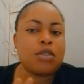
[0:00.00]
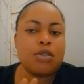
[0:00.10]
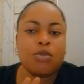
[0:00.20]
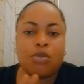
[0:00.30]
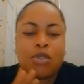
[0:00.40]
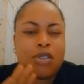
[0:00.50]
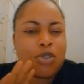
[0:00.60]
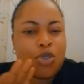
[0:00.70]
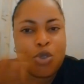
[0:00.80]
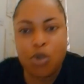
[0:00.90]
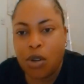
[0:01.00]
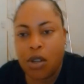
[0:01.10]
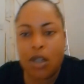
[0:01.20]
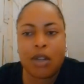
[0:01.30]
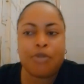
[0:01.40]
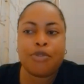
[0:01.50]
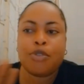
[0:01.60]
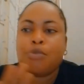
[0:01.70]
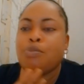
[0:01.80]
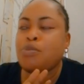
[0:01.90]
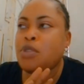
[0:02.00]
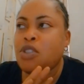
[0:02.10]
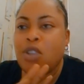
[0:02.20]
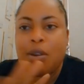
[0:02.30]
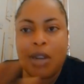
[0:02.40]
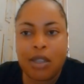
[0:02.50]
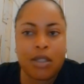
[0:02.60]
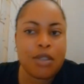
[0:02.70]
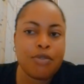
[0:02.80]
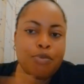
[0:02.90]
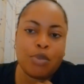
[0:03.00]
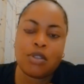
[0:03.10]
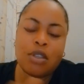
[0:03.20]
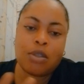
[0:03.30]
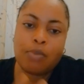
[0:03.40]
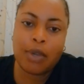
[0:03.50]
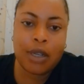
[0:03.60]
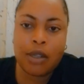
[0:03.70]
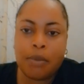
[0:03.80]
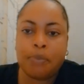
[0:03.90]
it's stronger for interactive business planning,